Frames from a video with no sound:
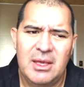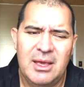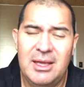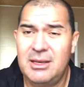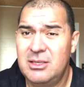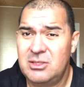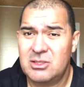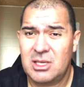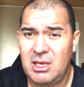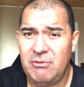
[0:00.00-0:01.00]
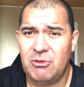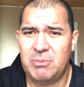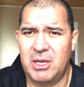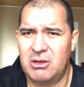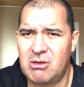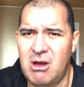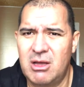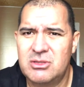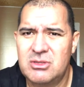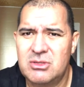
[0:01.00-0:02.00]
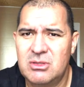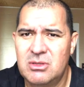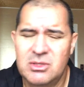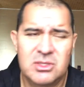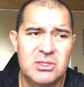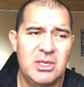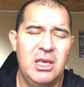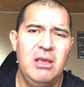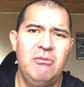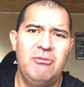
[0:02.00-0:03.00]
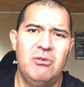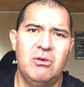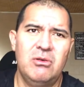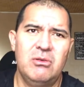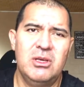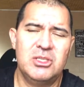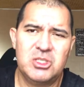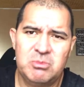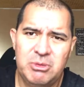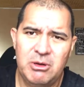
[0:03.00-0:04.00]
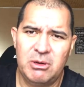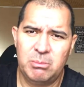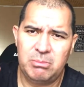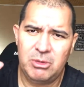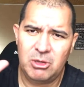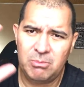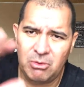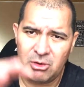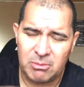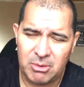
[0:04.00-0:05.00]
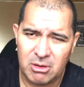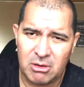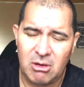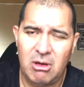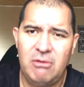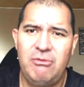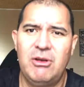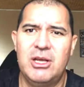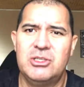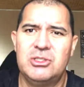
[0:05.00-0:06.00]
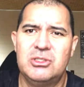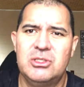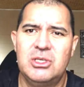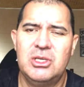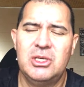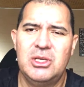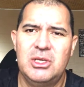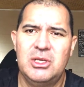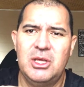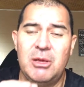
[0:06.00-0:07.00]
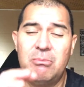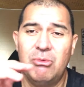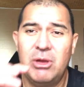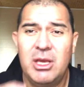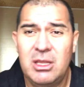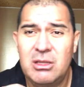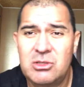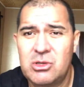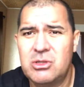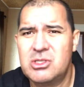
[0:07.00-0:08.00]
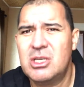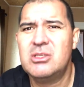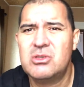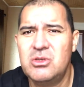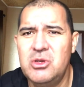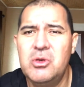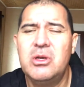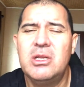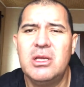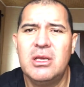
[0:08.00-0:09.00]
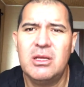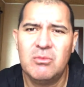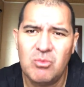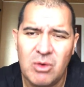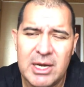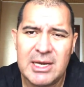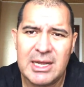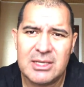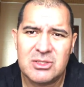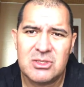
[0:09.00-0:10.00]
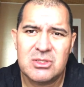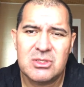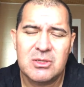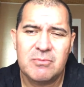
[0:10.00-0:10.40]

And this is key for Pentecost. This is key for His Spirit being poured upon all flesh and bringing the church into unity in oneness.